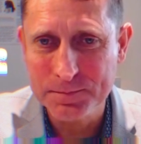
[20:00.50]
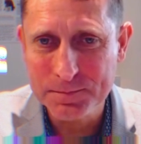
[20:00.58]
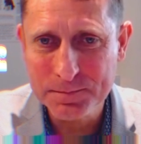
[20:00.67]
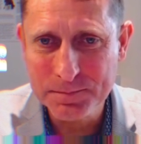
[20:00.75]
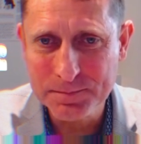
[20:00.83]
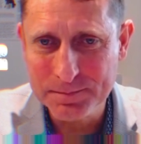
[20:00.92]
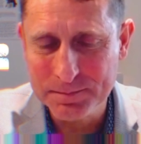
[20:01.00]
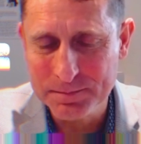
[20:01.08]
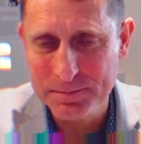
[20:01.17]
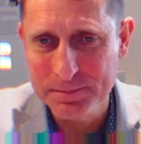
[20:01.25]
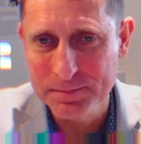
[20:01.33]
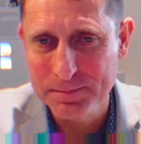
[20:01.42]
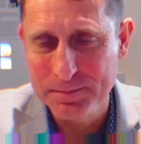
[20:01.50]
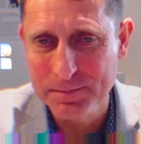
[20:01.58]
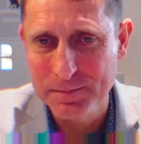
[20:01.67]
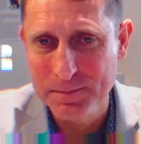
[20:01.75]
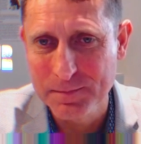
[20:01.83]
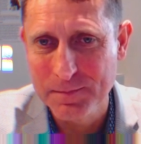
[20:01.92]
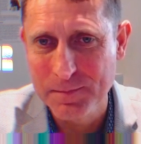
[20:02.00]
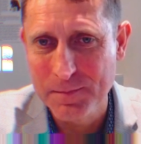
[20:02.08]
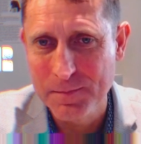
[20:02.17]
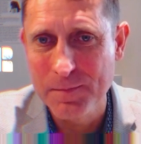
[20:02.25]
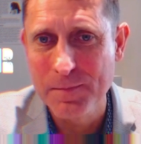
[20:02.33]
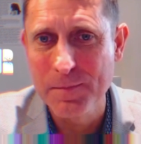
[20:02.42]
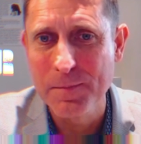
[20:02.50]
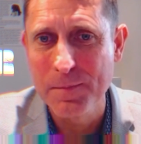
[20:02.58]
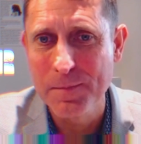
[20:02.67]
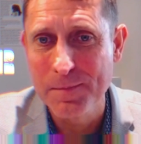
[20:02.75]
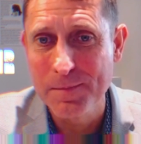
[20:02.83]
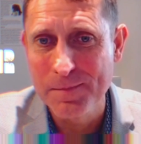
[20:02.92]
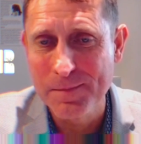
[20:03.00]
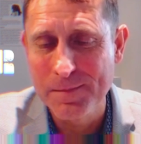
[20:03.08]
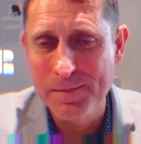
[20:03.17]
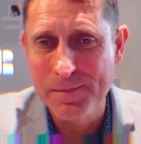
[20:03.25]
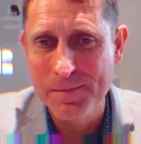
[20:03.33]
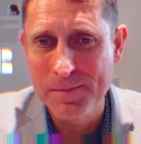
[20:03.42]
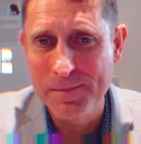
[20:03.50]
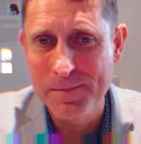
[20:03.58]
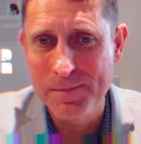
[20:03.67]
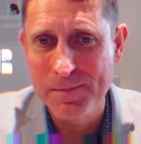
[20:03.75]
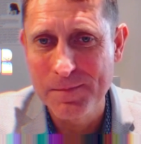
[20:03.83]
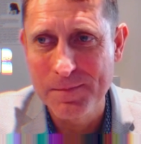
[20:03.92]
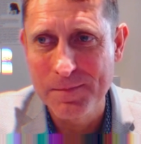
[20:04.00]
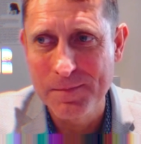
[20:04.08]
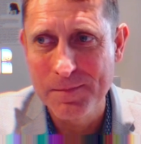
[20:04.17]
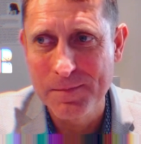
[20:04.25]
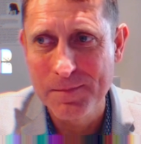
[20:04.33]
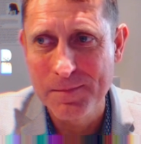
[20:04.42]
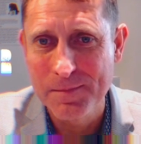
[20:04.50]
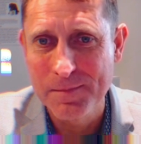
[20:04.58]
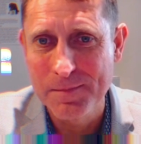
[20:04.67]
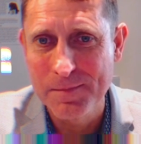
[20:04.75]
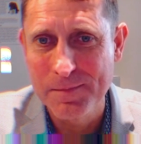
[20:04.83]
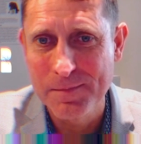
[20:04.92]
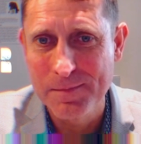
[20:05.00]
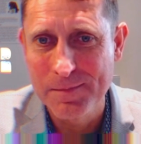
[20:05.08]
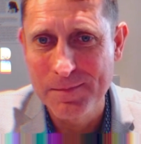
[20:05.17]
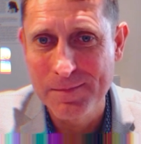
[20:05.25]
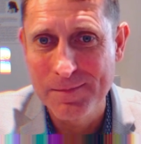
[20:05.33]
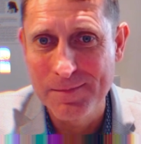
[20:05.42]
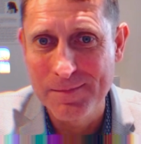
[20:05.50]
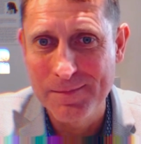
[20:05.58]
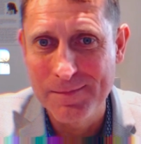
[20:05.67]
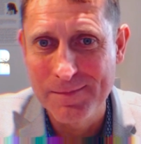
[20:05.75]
[no speech]